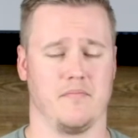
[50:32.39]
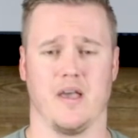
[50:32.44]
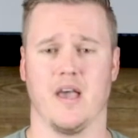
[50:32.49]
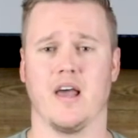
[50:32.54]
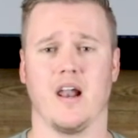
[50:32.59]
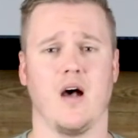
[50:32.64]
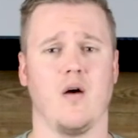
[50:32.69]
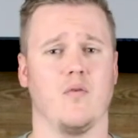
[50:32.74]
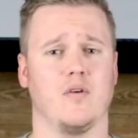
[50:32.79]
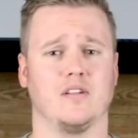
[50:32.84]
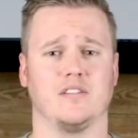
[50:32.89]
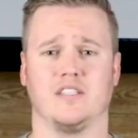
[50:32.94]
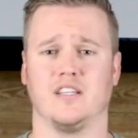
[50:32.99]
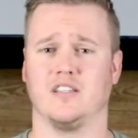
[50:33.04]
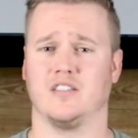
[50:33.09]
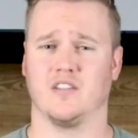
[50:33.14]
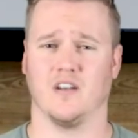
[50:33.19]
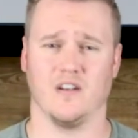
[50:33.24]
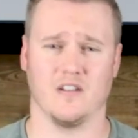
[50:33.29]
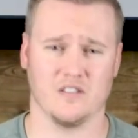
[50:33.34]
"Man, I want to
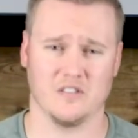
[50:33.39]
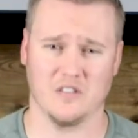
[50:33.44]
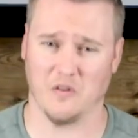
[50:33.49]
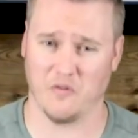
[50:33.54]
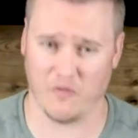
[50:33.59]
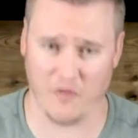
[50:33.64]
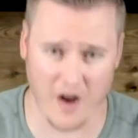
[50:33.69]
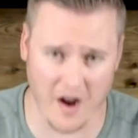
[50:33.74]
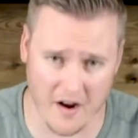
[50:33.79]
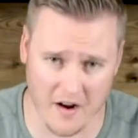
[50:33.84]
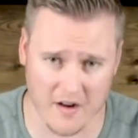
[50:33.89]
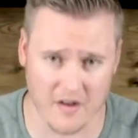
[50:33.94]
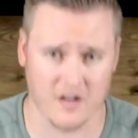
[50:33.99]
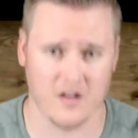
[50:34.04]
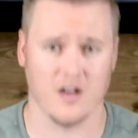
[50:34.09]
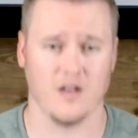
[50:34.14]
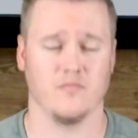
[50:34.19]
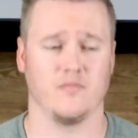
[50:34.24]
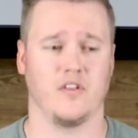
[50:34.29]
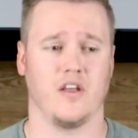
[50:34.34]
see tongues of fire
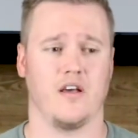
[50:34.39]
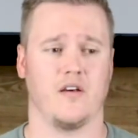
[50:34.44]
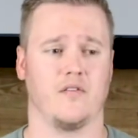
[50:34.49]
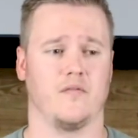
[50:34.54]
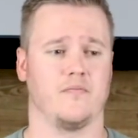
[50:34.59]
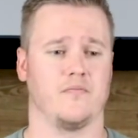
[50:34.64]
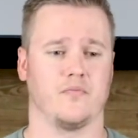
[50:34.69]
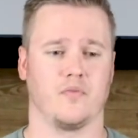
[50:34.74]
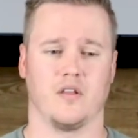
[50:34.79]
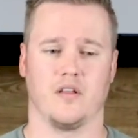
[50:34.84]
come down."